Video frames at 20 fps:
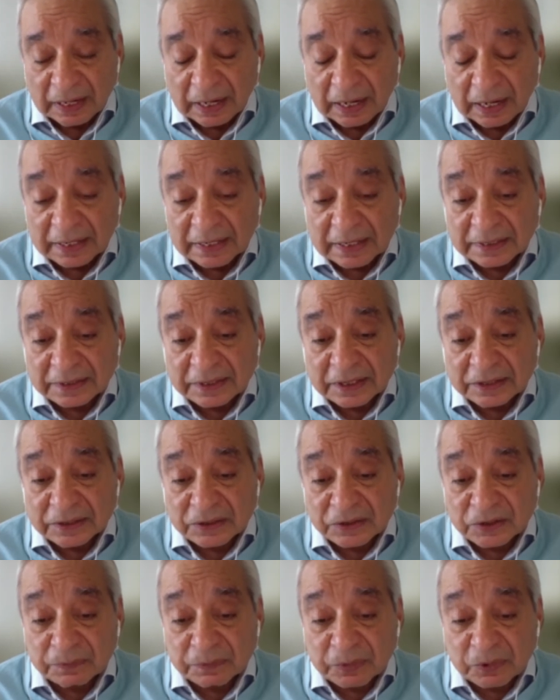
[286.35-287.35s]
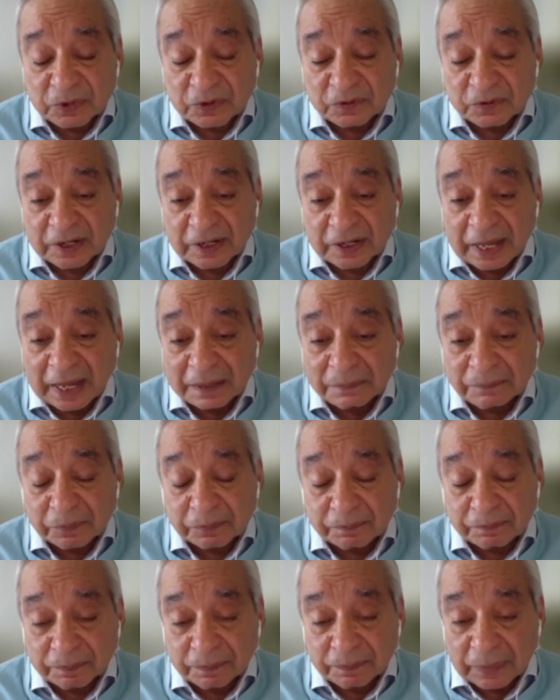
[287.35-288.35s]
And I think the support will help
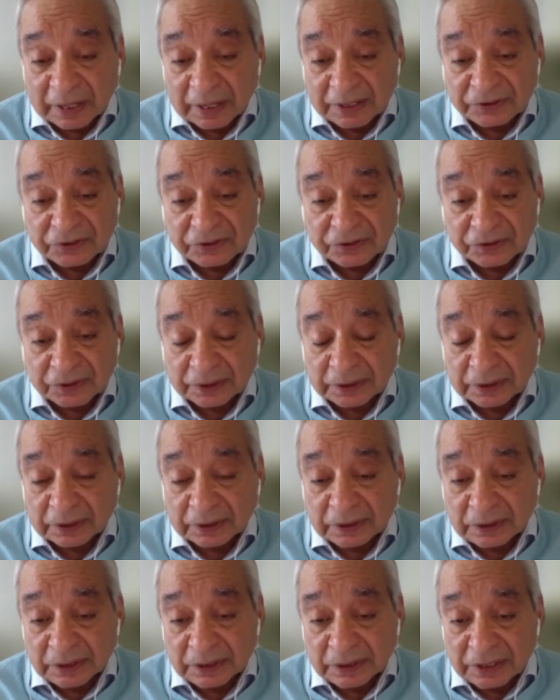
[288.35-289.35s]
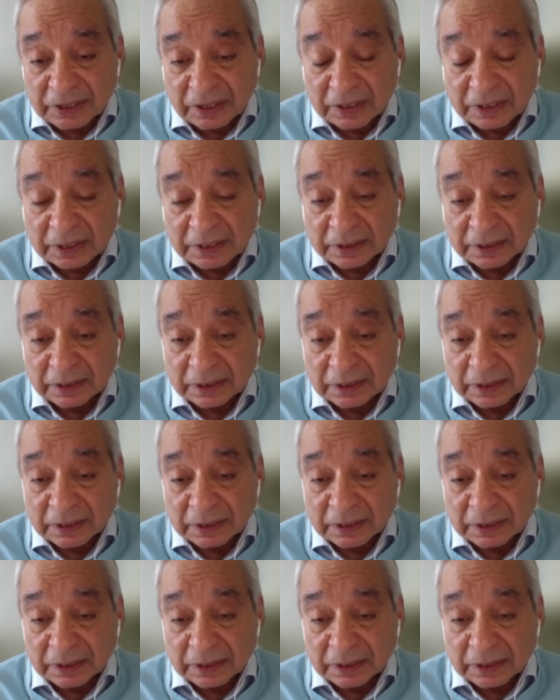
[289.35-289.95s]
us really